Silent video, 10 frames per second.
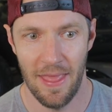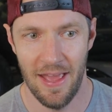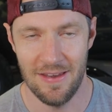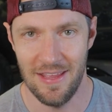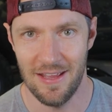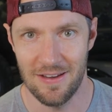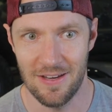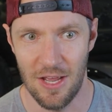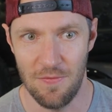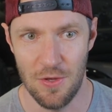And
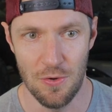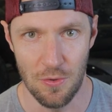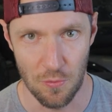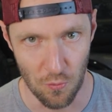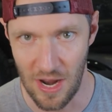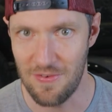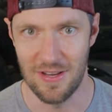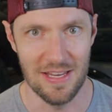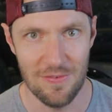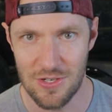yet, if you rev
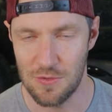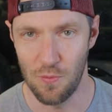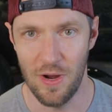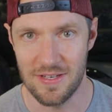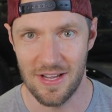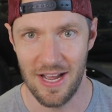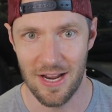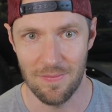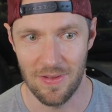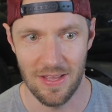it even just one
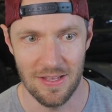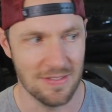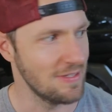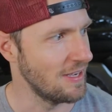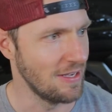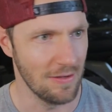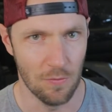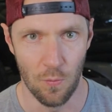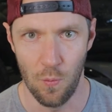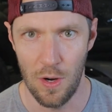time, it's like,
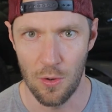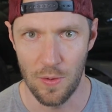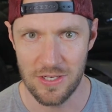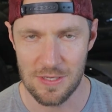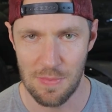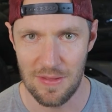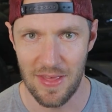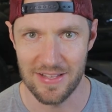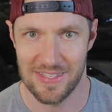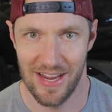whoa, what just made
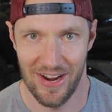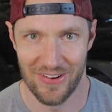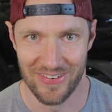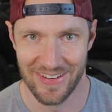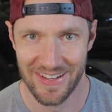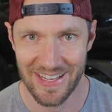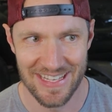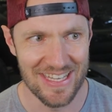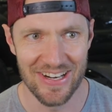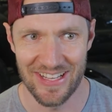that sound?
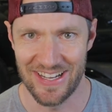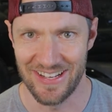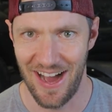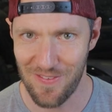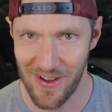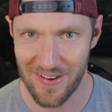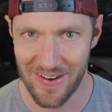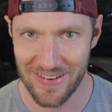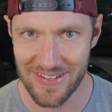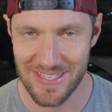Is there like a hot rod
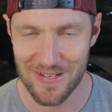around here